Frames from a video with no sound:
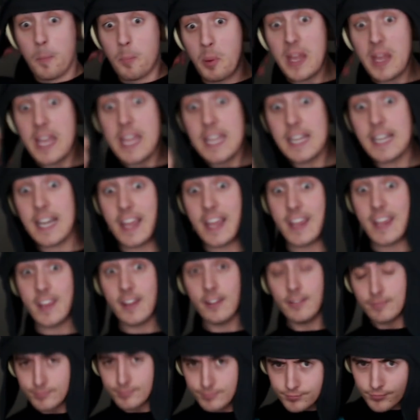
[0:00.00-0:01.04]

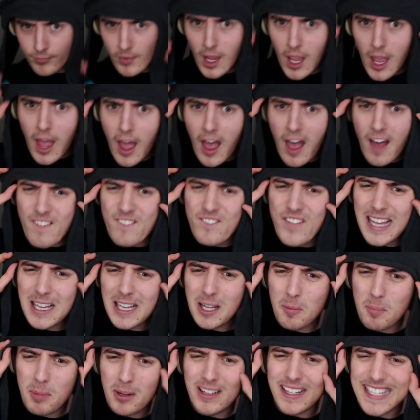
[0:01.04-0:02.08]
beanie
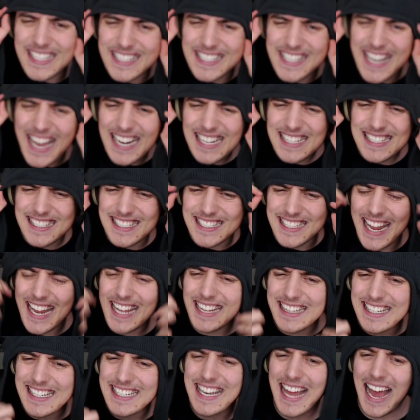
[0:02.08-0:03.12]
available at
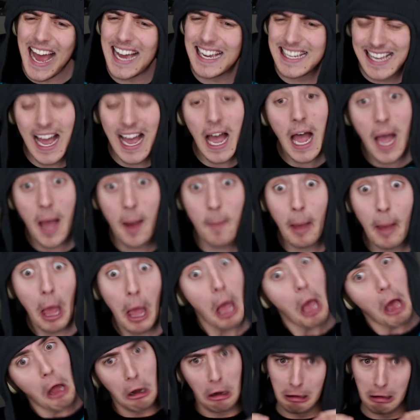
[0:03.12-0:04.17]
DenisDaily.com.
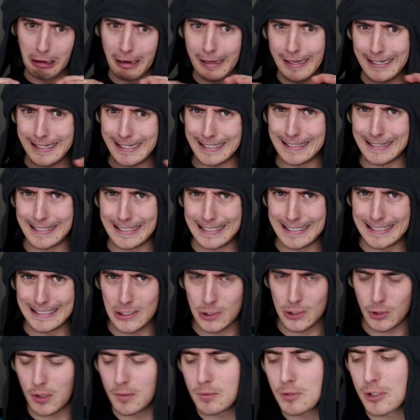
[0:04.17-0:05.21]
Link in the
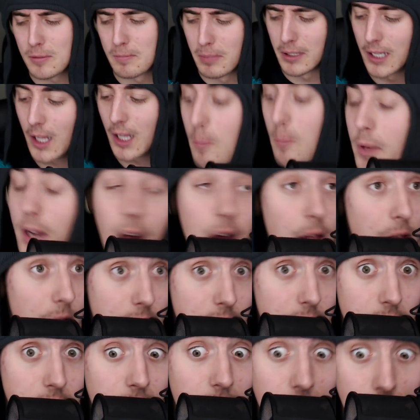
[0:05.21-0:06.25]
description below. But
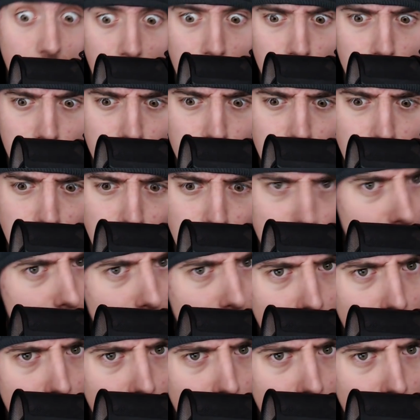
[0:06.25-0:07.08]
other than that, I will see you